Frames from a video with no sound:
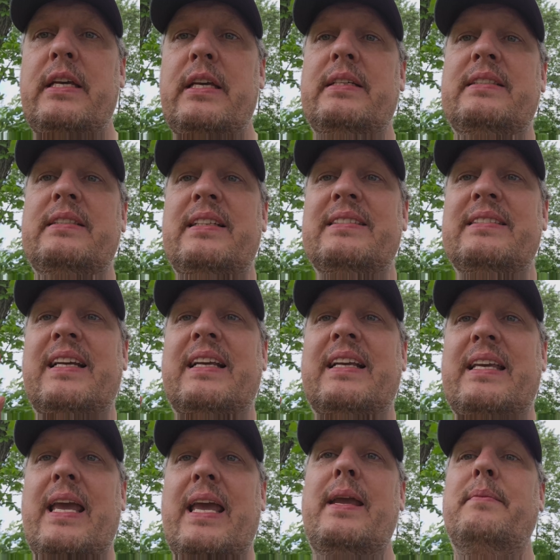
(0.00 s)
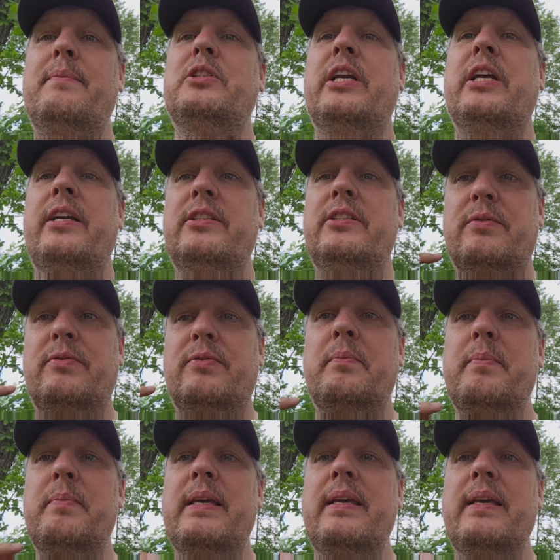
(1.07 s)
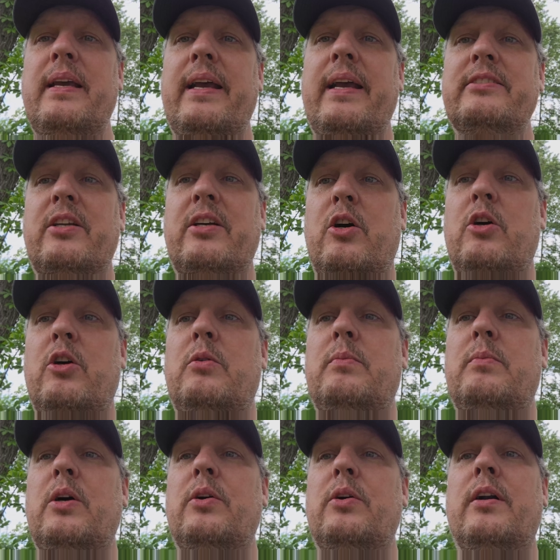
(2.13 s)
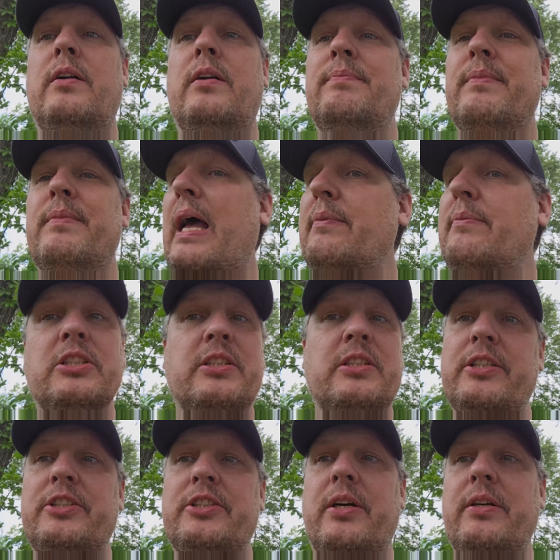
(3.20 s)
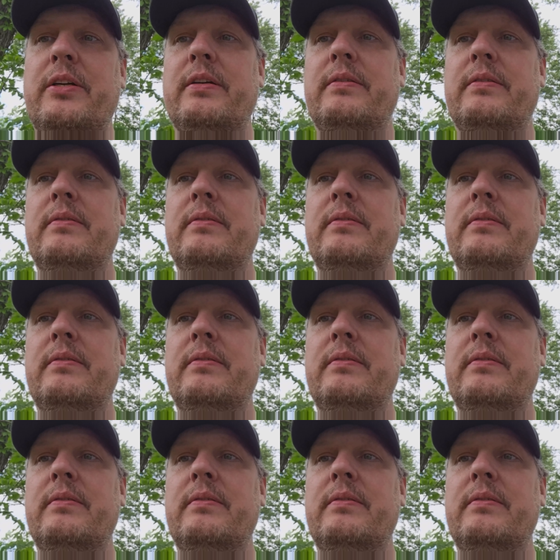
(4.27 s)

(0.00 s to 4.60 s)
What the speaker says: This is a game changer for me as a homeowner. I'm just going to show you.